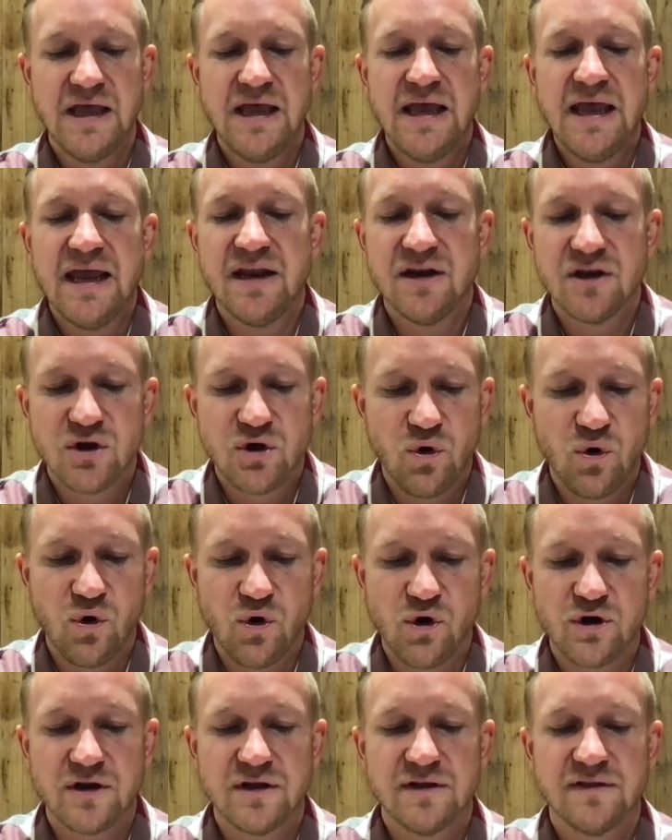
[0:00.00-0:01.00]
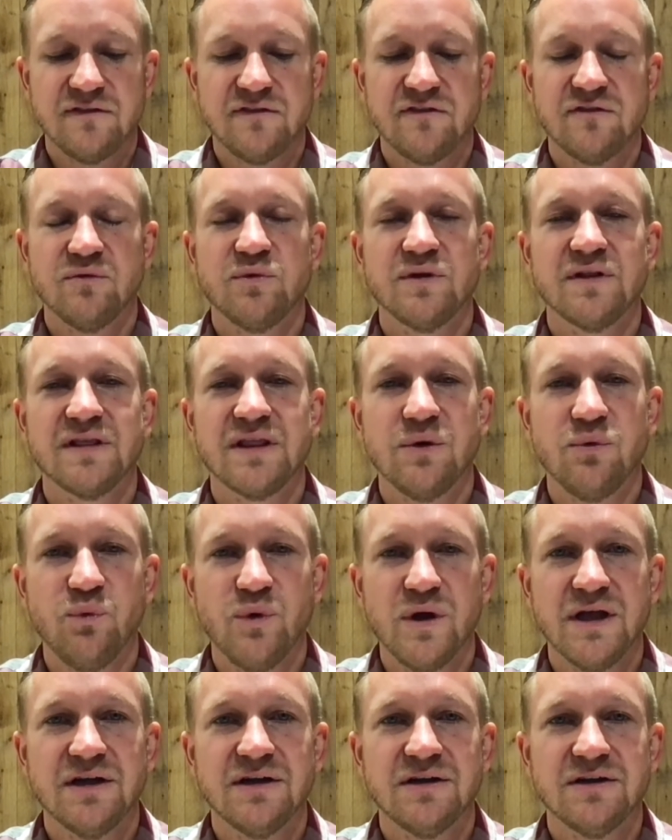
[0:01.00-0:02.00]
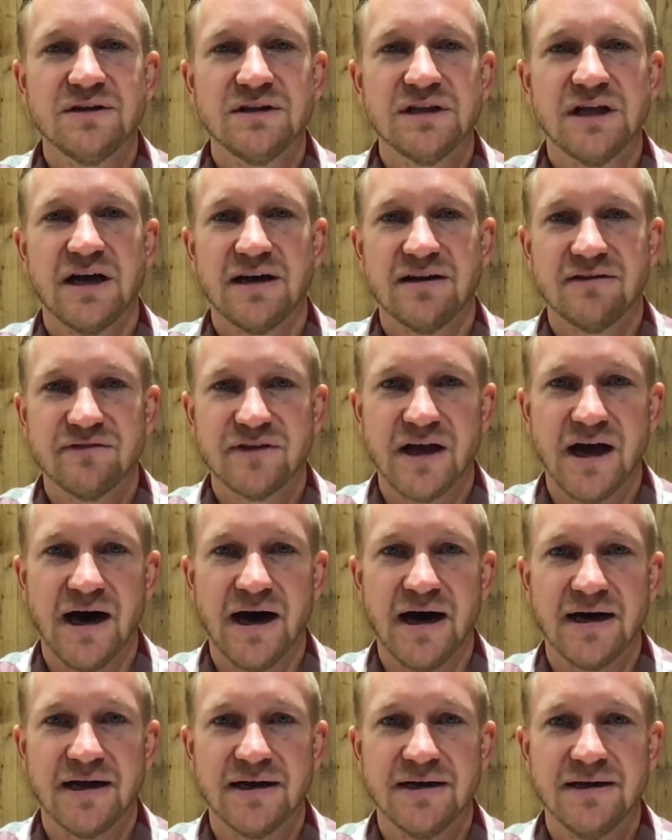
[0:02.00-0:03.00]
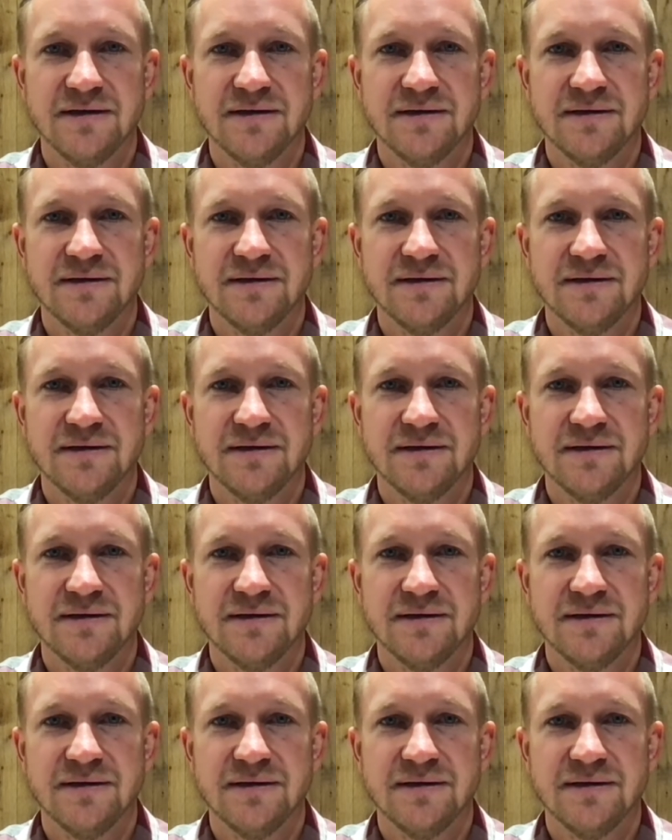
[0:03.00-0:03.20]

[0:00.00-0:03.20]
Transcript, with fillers: in accordance with the will of God.